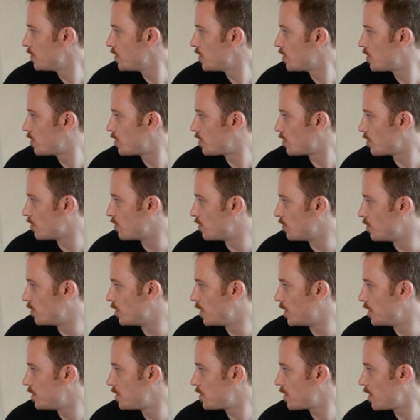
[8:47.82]
So
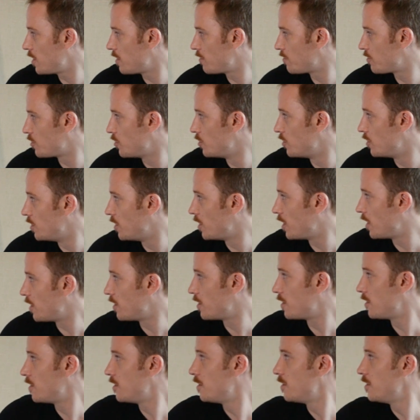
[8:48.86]
instead of going
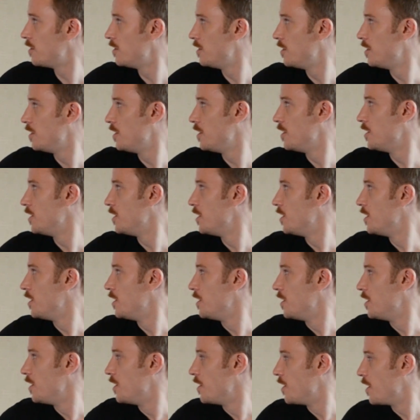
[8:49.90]
there,
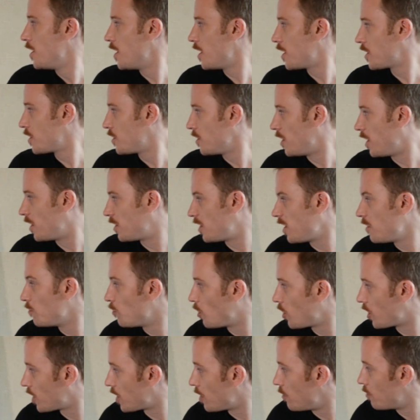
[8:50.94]
I didn't
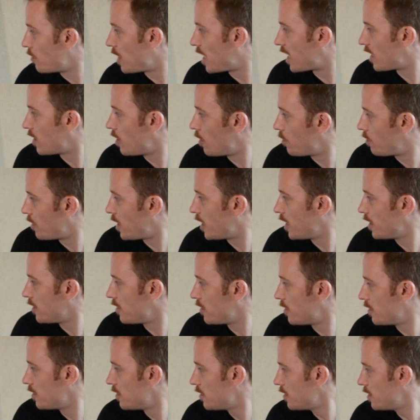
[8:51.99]
want to come back up
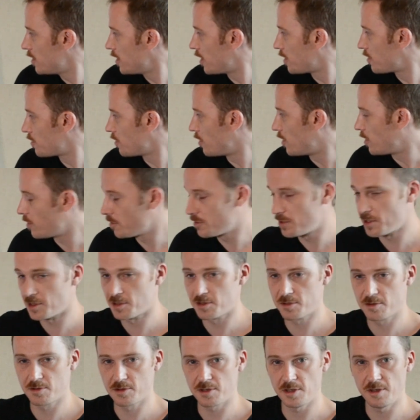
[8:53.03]
either. I thought I'll
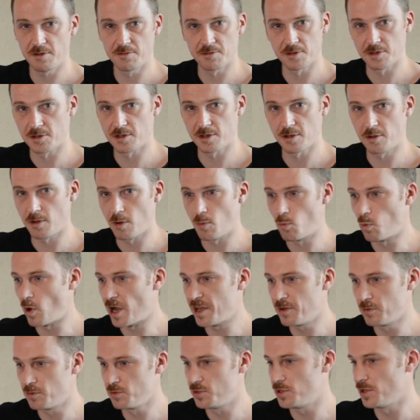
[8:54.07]
just see if there's a
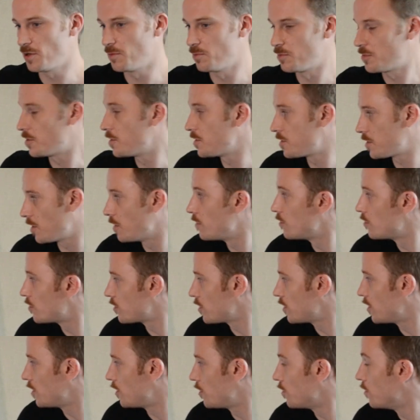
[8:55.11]
wild jump that sounds
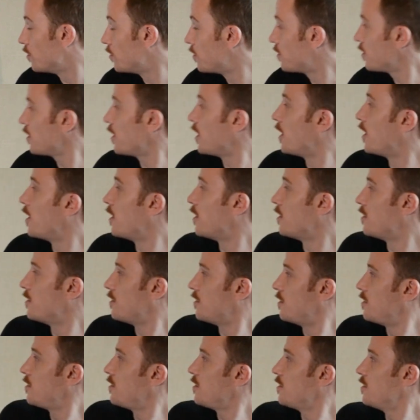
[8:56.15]
really good,
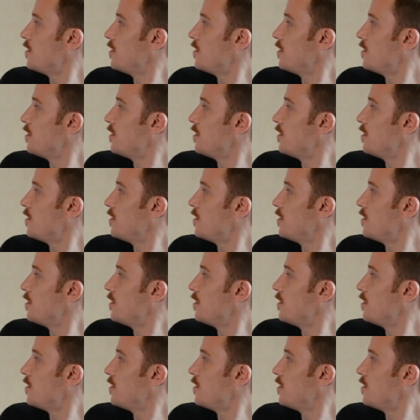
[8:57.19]
and